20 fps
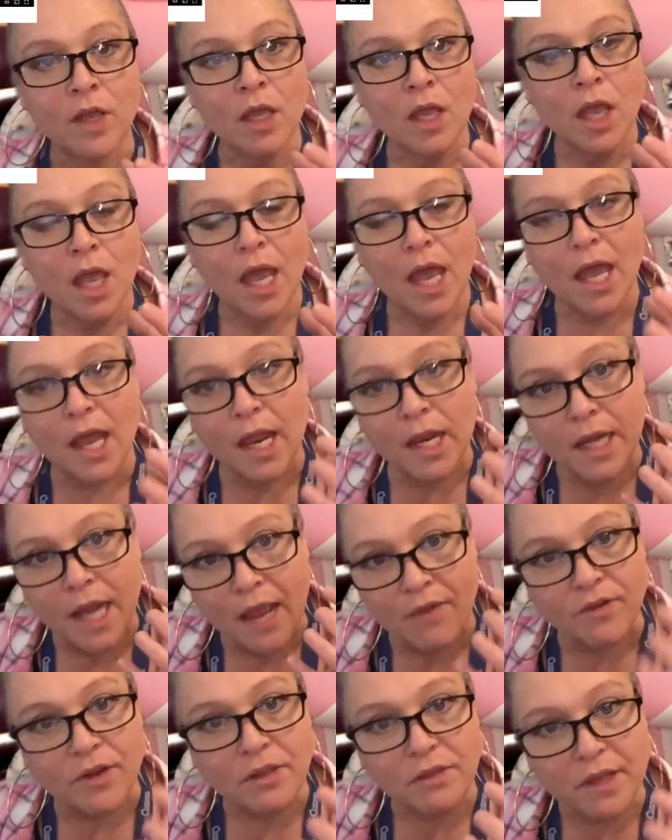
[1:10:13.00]
And
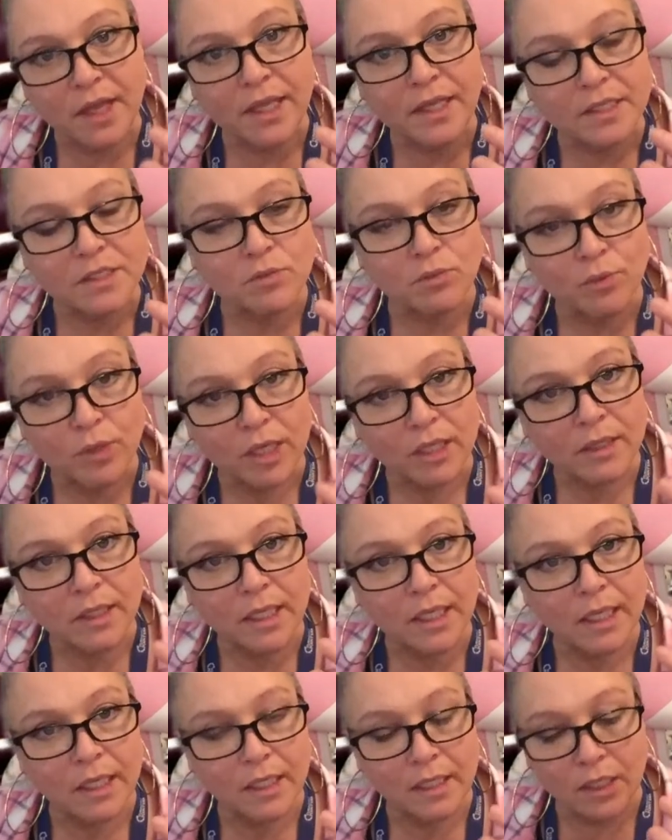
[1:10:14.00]
everything is really,
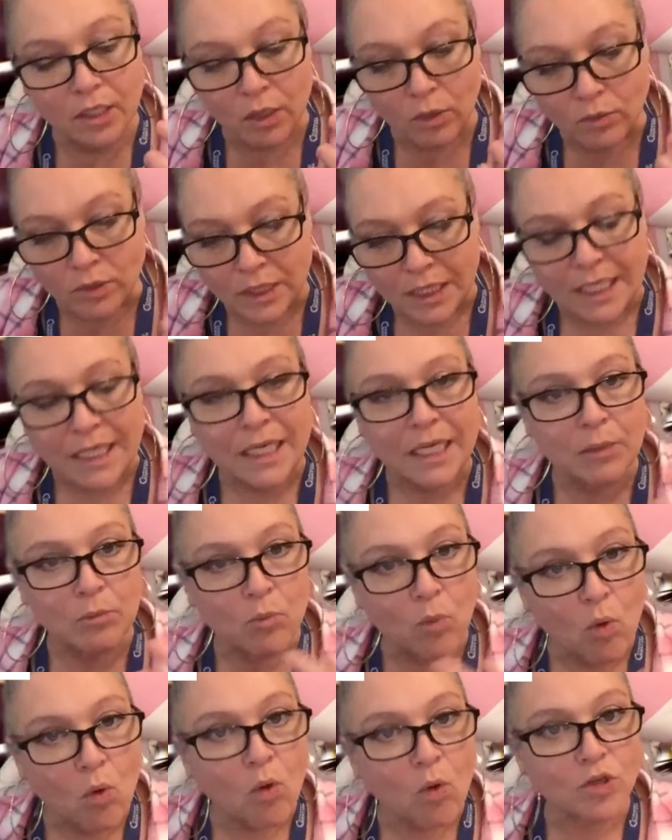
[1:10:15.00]
you know, leaning
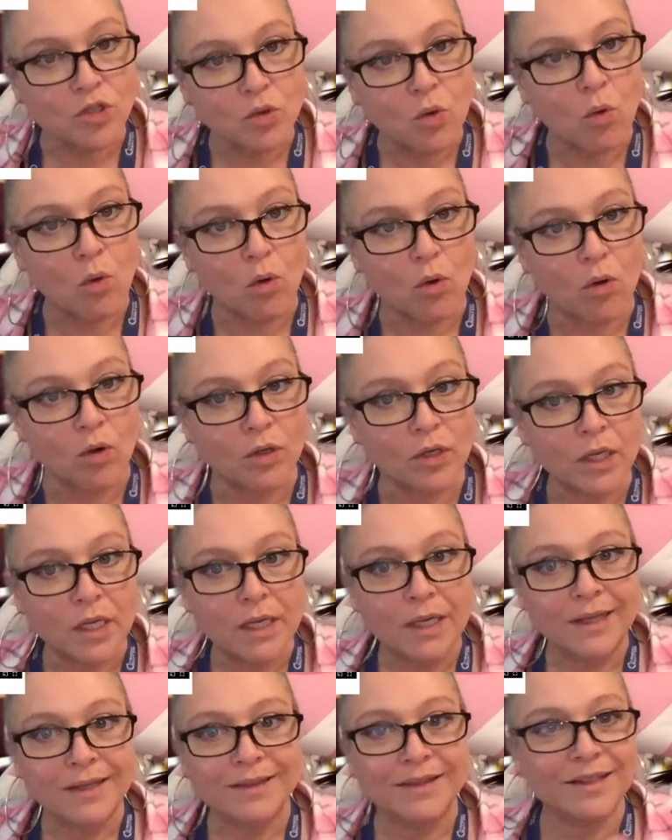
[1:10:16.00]
more toward
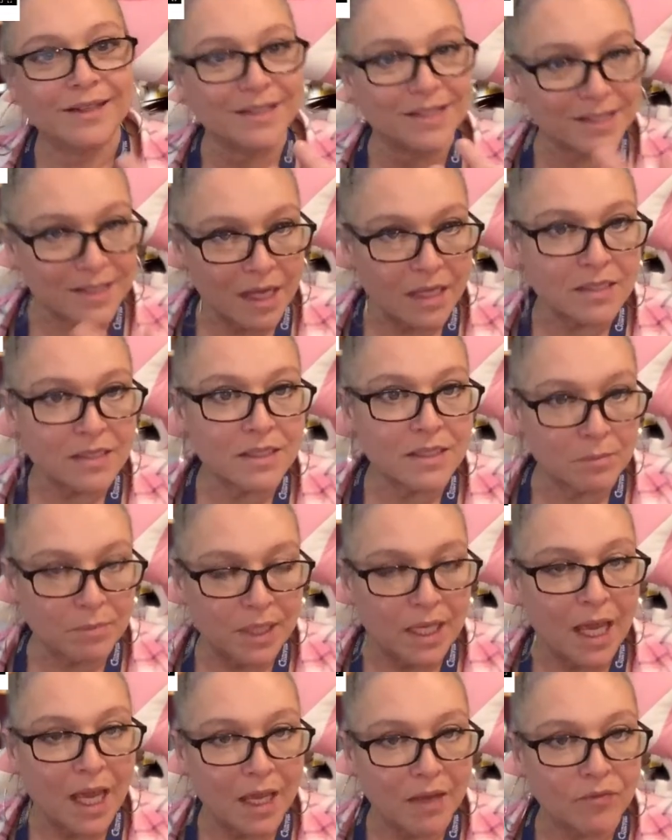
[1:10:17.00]
the disgusting
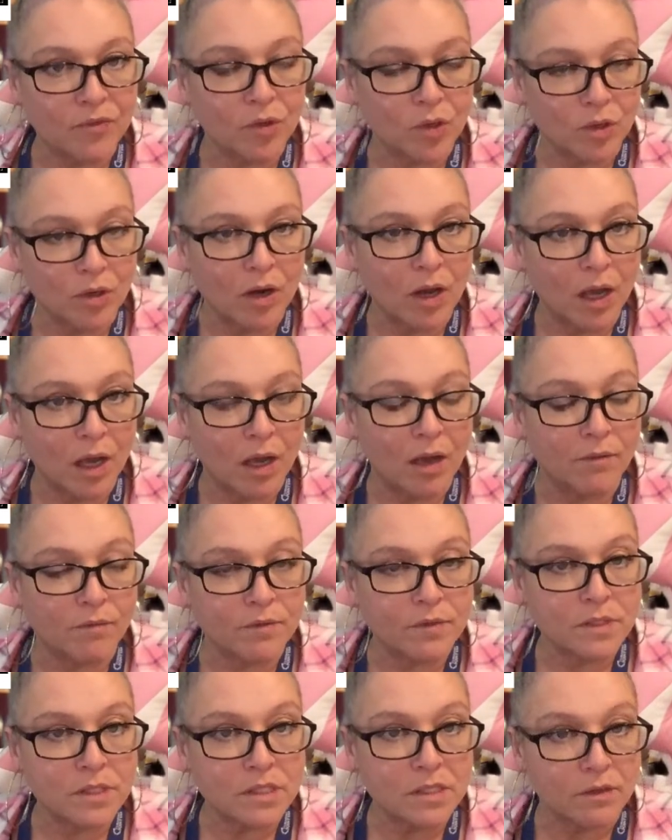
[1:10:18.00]
behavior of
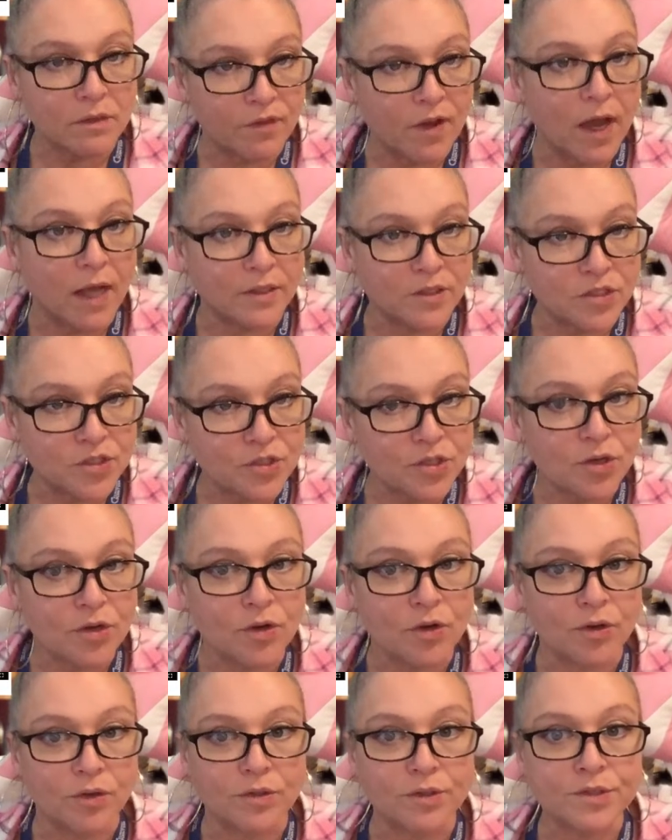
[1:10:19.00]
Stephan
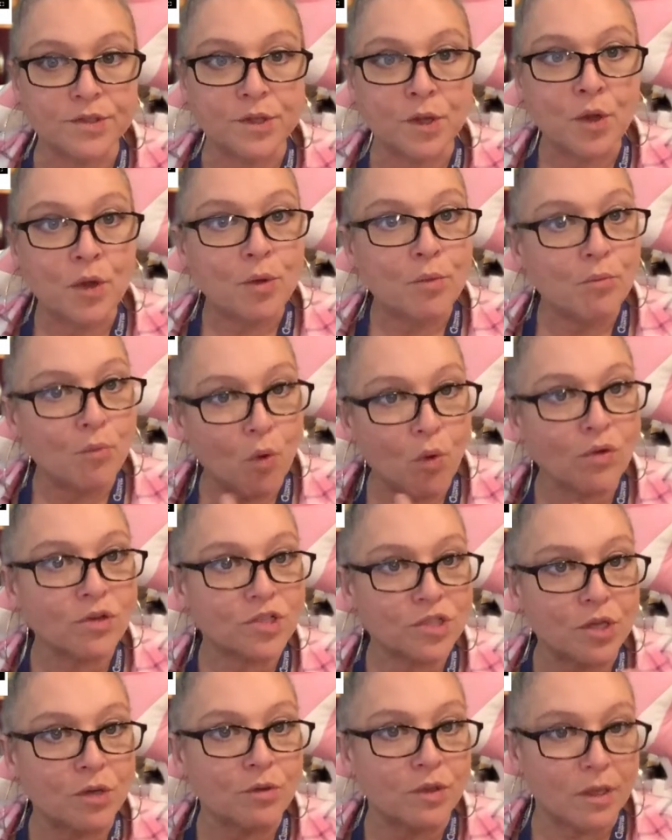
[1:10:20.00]
Stearns more
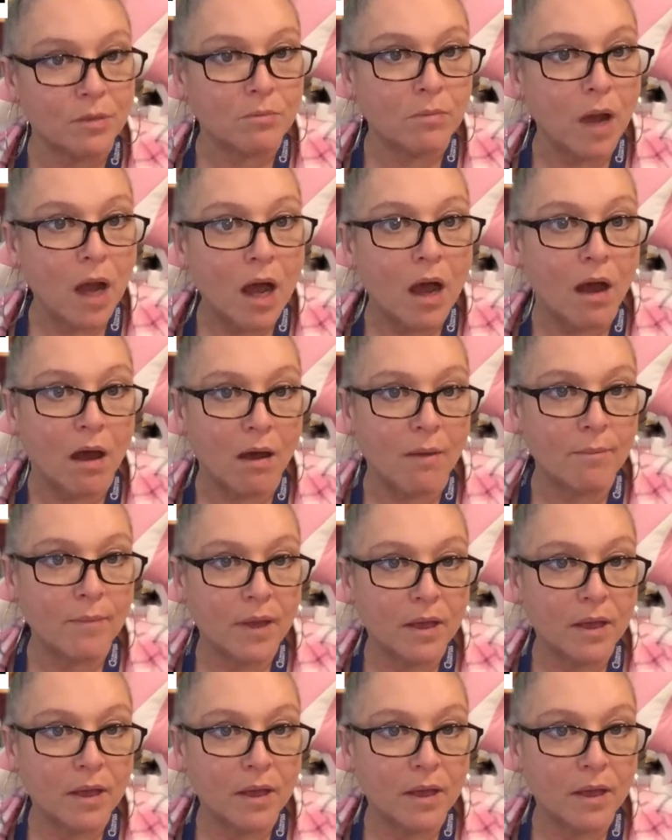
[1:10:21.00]
so than mom.